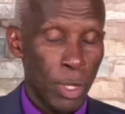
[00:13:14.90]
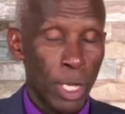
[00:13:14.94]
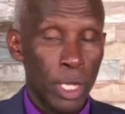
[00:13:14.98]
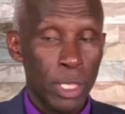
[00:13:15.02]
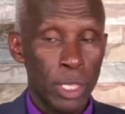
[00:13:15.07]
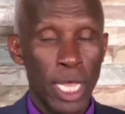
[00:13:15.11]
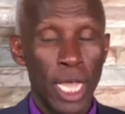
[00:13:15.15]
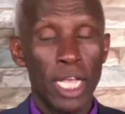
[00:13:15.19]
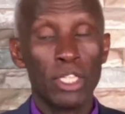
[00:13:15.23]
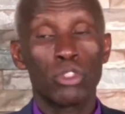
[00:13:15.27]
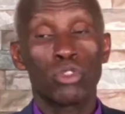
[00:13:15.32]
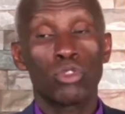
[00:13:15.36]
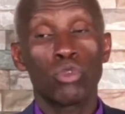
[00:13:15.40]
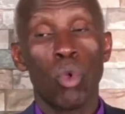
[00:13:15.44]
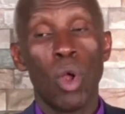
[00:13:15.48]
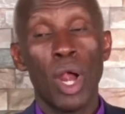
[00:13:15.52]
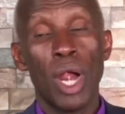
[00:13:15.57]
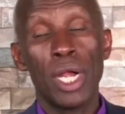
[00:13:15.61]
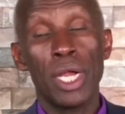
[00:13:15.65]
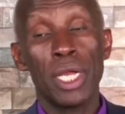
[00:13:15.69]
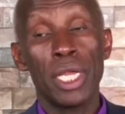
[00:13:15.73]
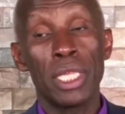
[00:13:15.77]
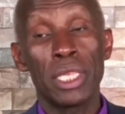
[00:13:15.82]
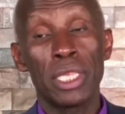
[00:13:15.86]
That's
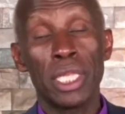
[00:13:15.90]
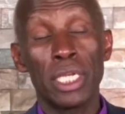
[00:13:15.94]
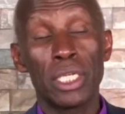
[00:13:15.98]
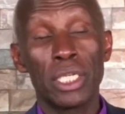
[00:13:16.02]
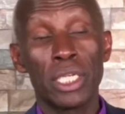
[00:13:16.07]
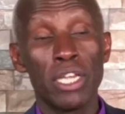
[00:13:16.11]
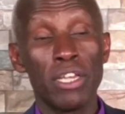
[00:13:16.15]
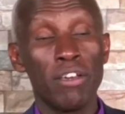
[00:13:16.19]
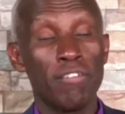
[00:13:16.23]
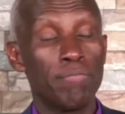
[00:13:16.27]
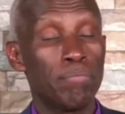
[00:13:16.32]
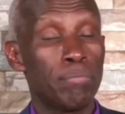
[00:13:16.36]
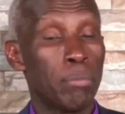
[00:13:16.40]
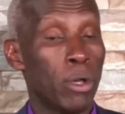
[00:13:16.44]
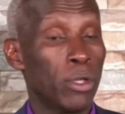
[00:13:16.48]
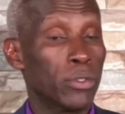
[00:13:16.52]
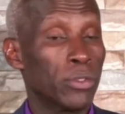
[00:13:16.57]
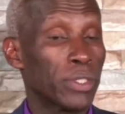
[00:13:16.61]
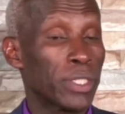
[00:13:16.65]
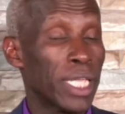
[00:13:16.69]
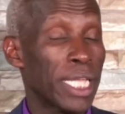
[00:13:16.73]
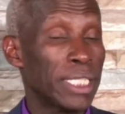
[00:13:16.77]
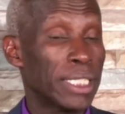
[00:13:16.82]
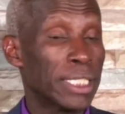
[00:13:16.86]
why in the day of
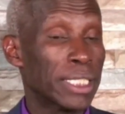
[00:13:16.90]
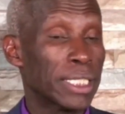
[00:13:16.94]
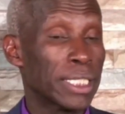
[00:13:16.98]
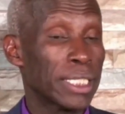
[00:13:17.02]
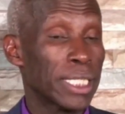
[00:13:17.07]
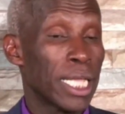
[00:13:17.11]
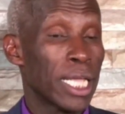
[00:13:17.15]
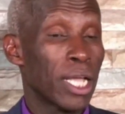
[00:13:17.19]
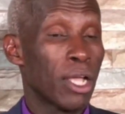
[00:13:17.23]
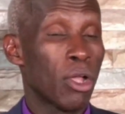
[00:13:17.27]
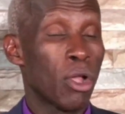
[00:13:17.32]
Moses,